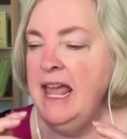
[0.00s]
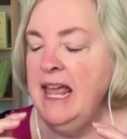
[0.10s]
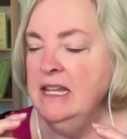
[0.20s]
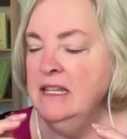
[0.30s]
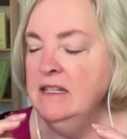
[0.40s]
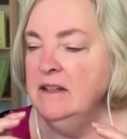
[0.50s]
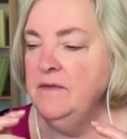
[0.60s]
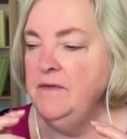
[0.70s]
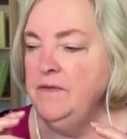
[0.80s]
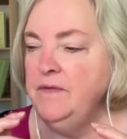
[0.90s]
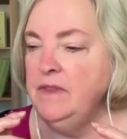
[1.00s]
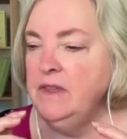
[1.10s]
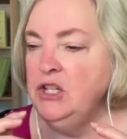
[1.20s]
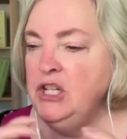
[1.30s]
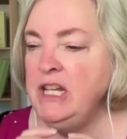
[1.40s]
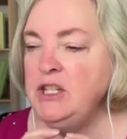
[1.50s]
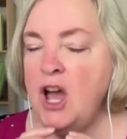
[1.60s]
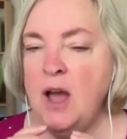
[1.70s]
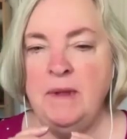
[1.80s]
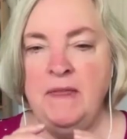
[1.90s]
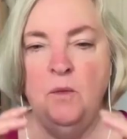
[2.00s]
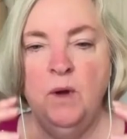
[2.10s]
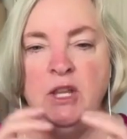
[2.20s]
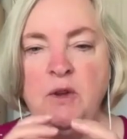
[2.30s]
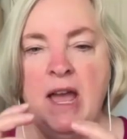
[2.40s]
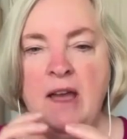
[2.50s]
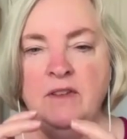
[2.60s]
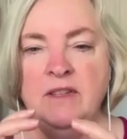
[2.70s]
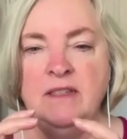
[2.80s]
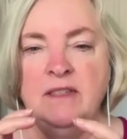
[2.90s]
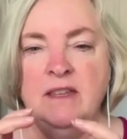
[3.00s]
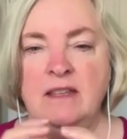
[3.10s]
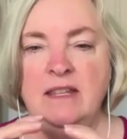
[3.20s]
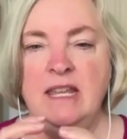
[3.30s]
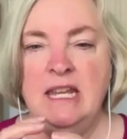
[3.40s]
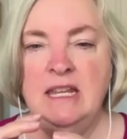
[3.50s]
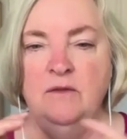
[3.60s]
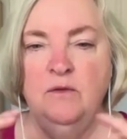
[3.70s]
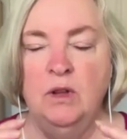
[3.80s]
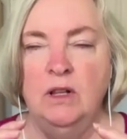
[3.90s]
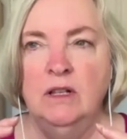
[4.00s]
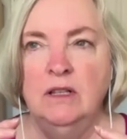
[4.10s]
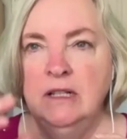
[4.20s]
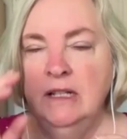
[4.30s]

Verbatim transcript: And she taught me that when you have a, a skein of wool,